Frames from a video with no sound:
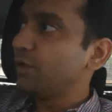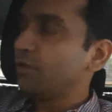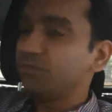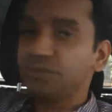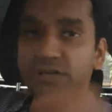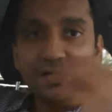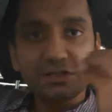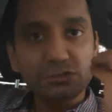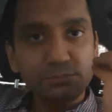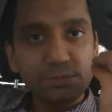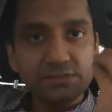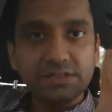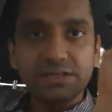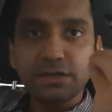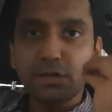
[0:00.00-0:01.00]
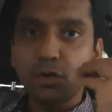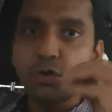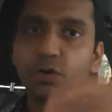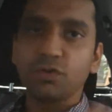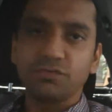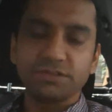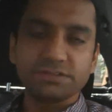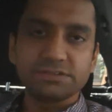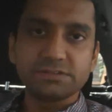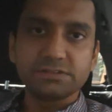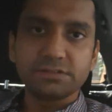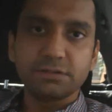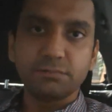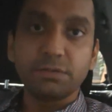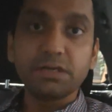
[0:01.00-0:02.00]
Fear is present in all of us,
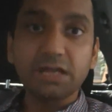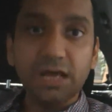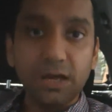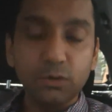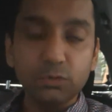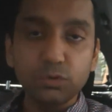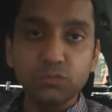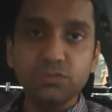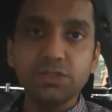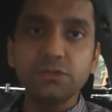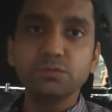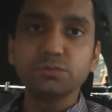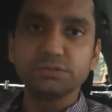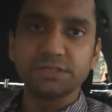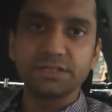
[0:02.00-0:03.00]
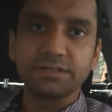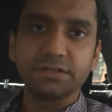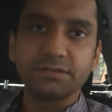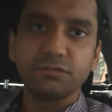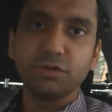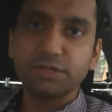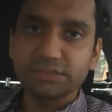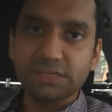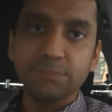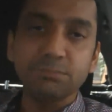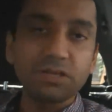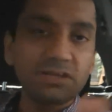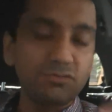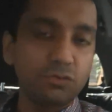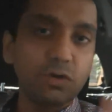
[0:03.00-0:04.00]
but how do we use it? For
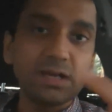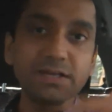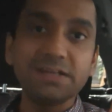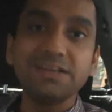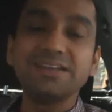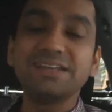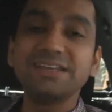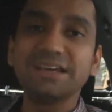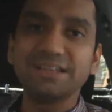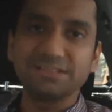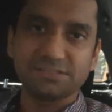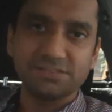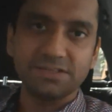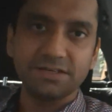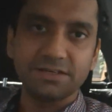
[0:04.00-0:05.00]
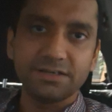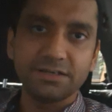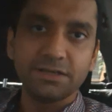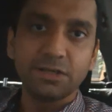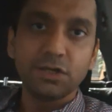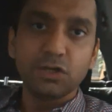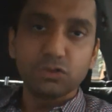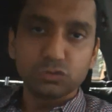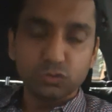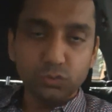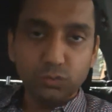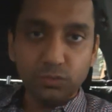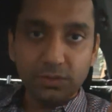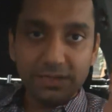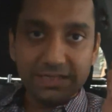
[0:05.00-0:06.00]
example, if you are in real estate,
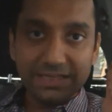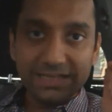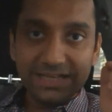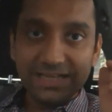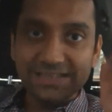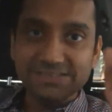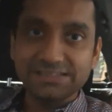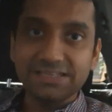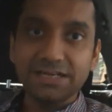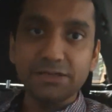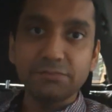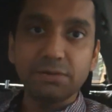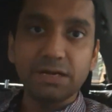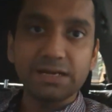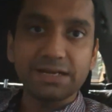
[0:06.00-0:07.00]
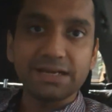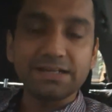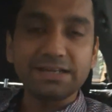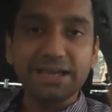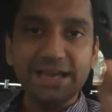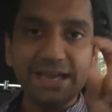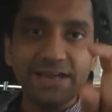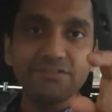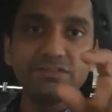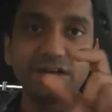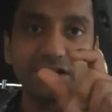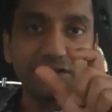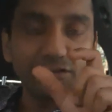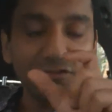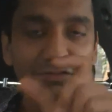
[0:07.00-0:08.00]
so real estate market have
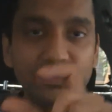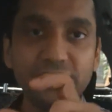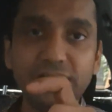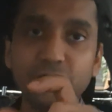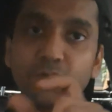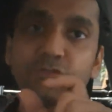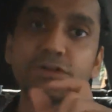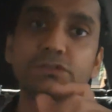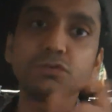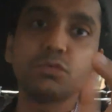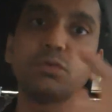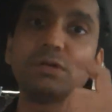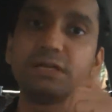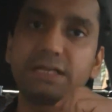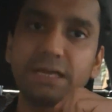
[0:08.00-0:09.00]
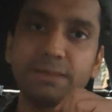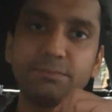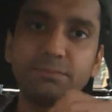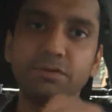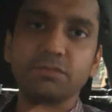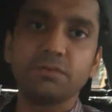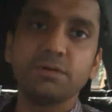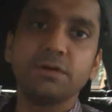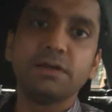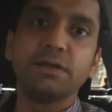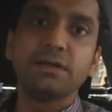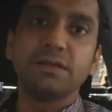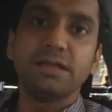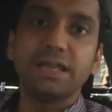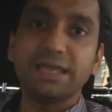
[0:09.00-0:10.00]
fear of its own type,
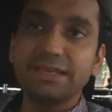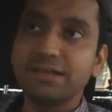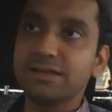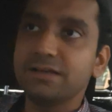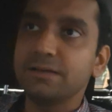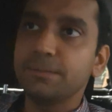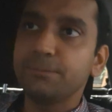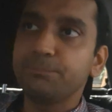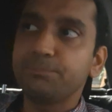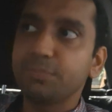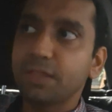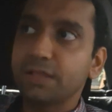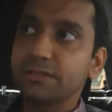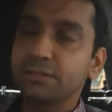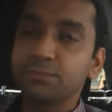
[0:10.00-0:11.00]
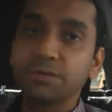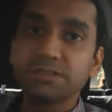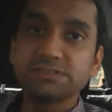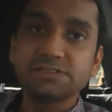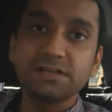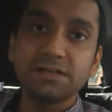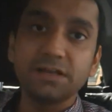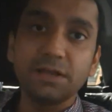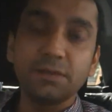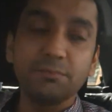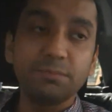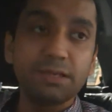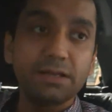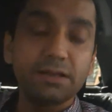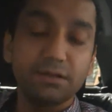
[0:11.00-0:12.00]
like the person
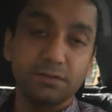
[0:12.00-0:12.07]
may